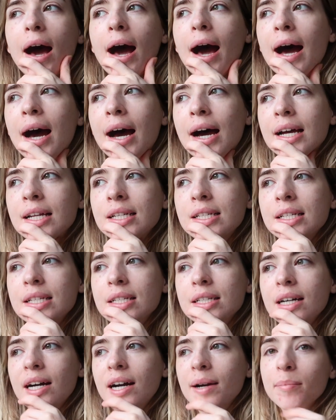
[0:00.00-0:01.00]

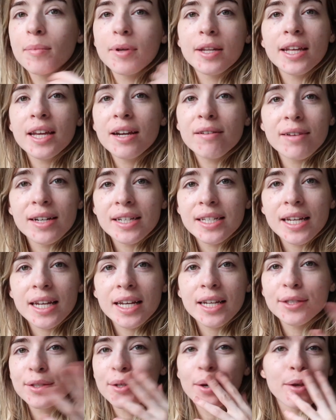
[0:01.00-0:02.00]
and I'm gonna get
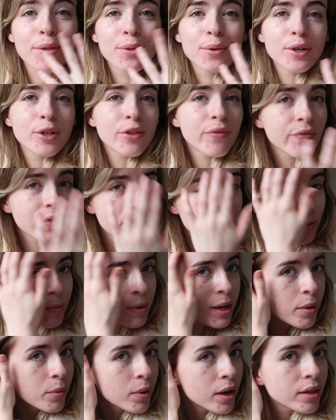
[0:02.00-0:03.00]
ready, so I thought I'd film
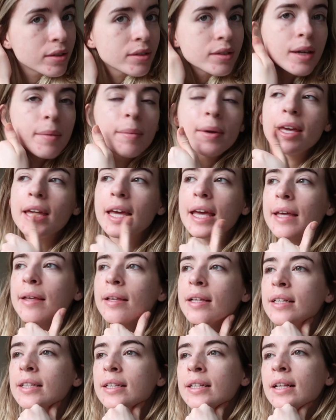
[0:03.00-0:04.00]
it whilst I'm
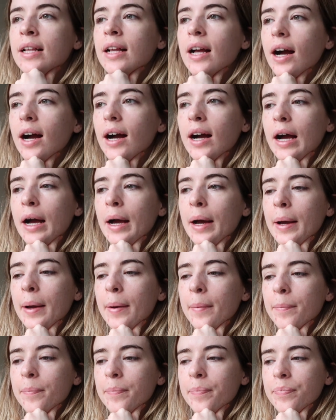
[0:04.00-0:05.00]
here
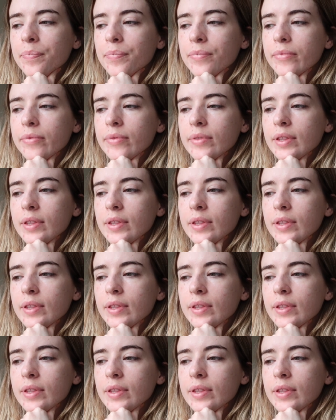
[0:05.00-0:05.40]
and